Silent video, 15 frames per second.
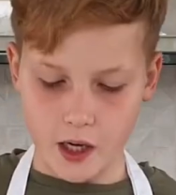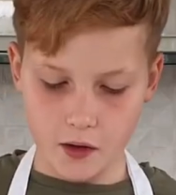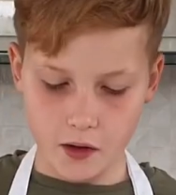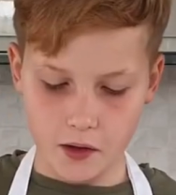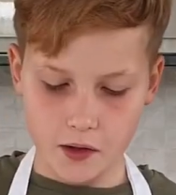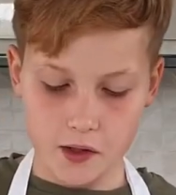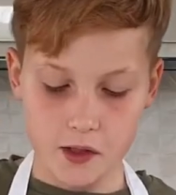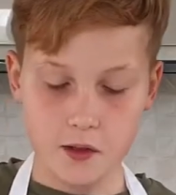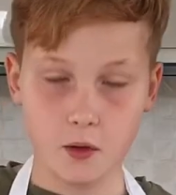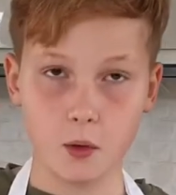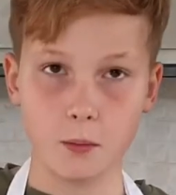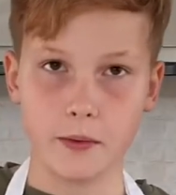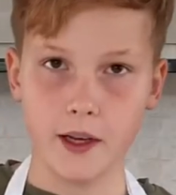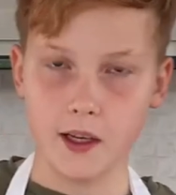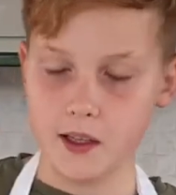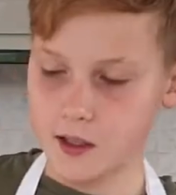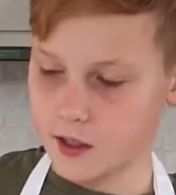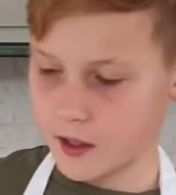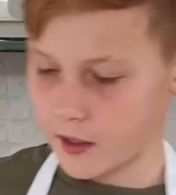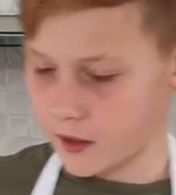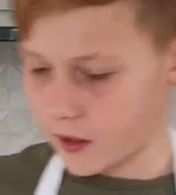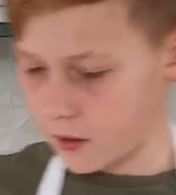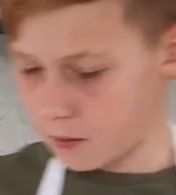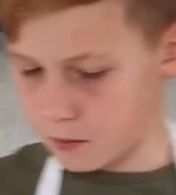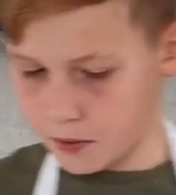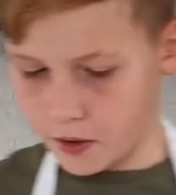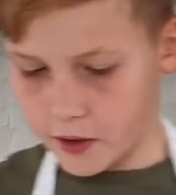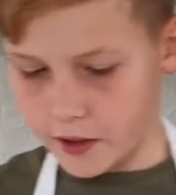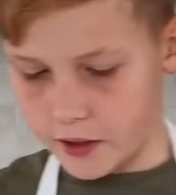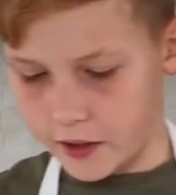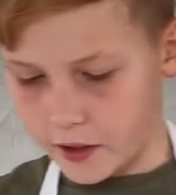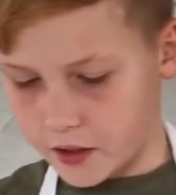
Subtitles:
Now that this is all mixed in, combine